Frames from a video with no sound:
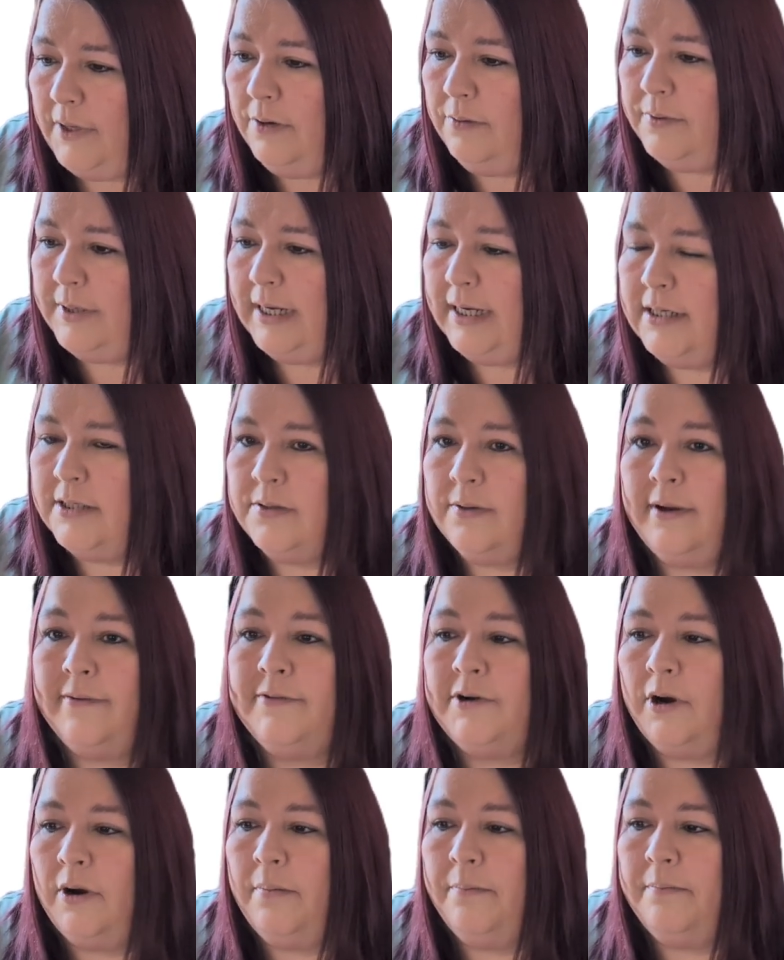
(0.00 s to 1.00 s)
Okay, so
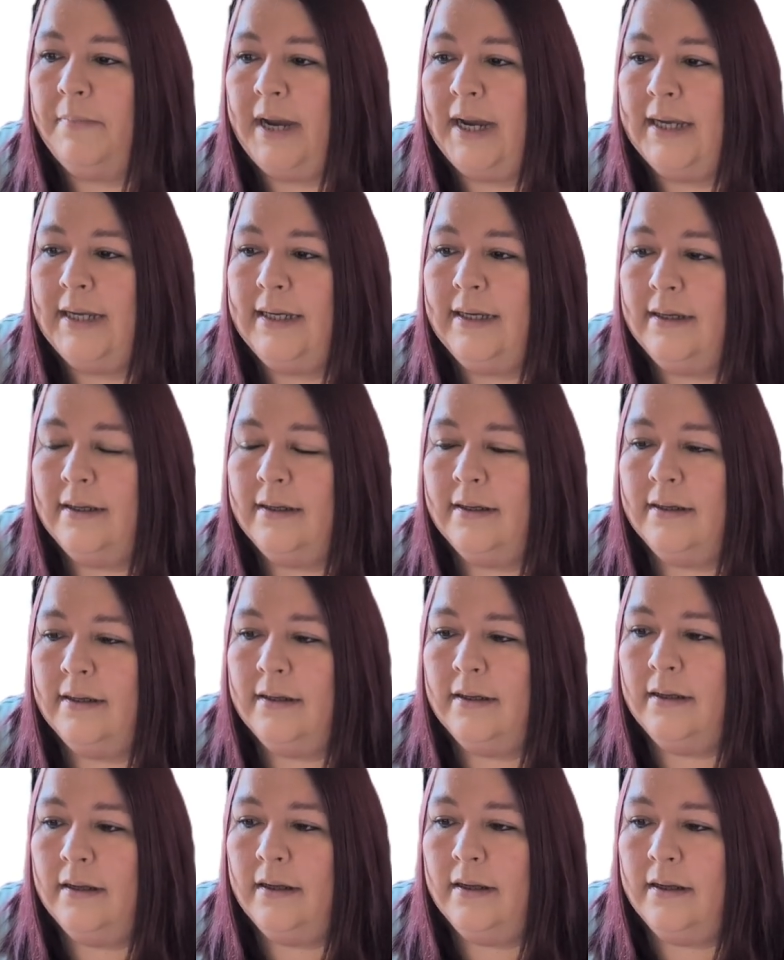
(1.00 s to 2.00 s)
I've got my
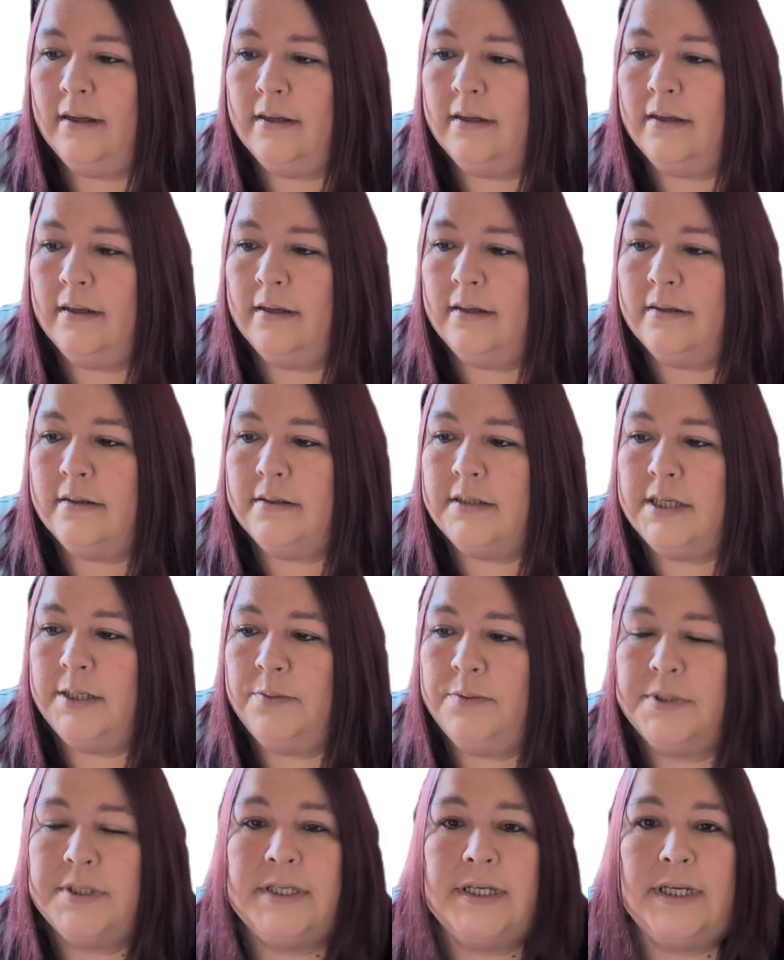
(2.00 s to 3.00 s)

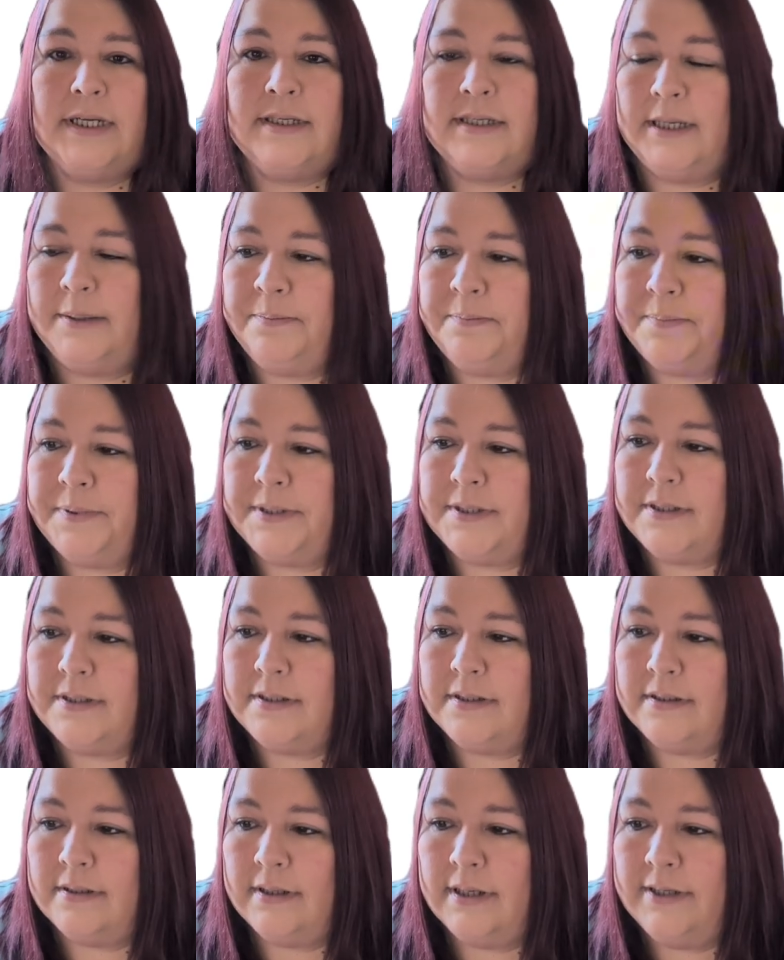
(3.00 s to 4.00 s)
Tuesday
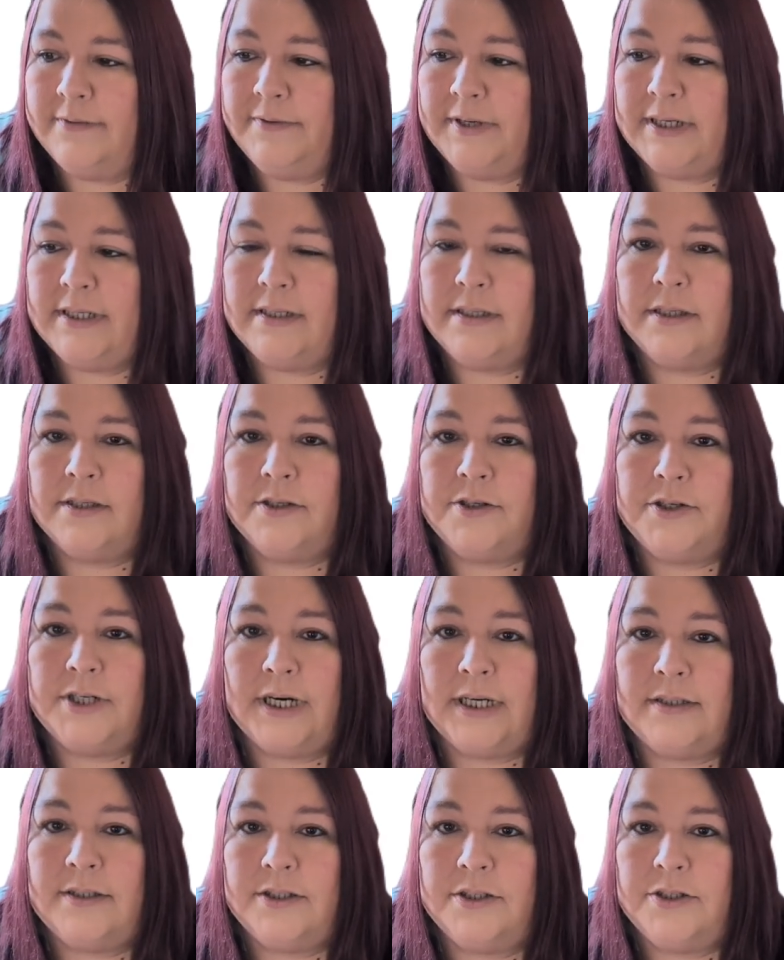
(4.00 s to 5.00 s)
tips, advice and
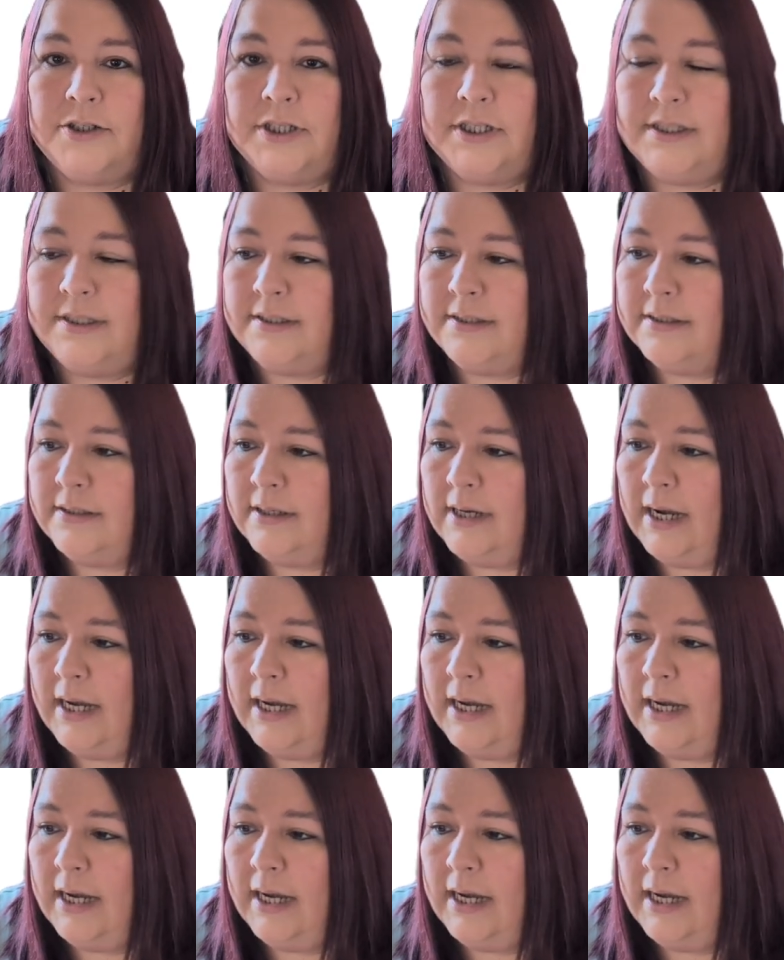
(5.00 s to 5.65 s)
strategies,